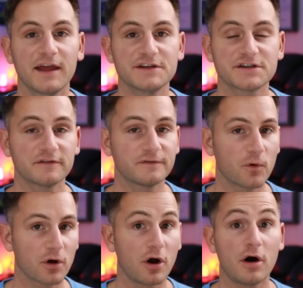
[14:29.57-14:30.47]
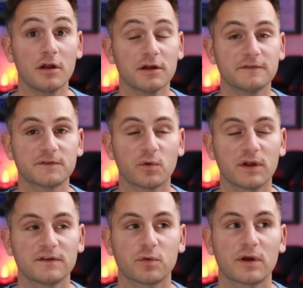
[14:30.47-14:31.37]
Asia, for all of
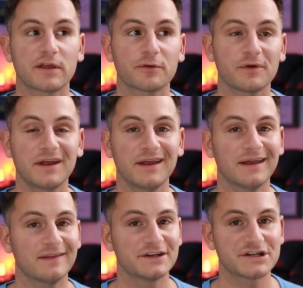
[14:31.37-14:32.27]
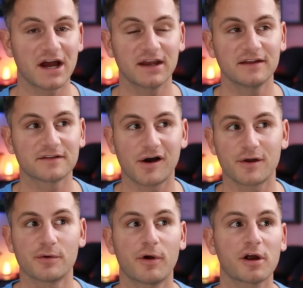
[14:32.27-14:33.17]
2023 in the Chinese
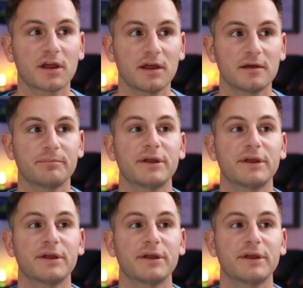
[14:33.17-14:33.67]
auto market,